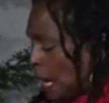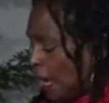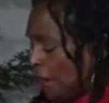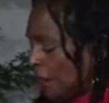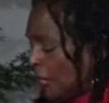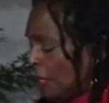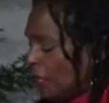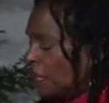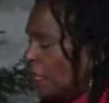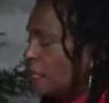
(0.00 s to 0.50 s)

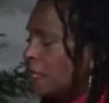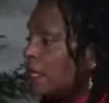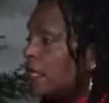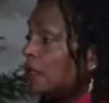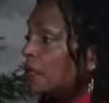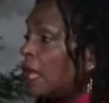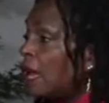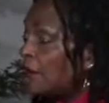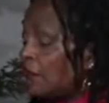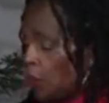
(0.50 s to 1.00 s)
And this is the
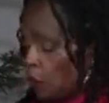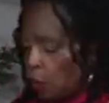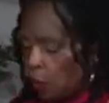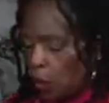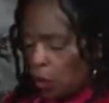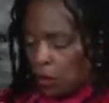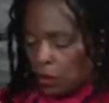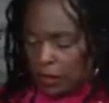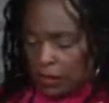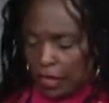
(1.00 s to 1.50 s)
love the
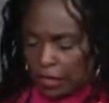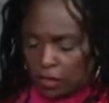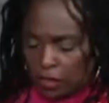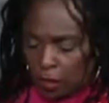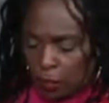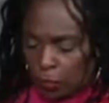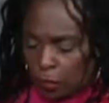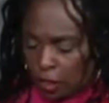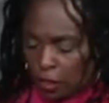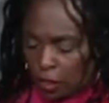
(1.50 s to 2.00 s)
world
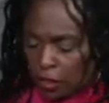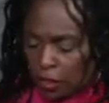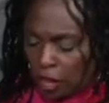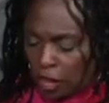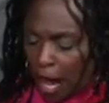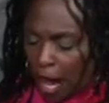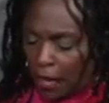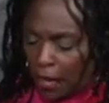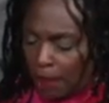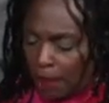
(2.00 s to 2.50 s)
section we're going to
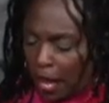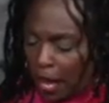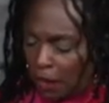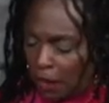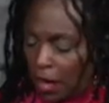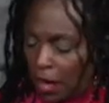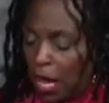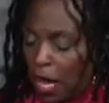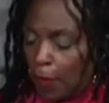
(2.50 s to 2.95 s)
talk about.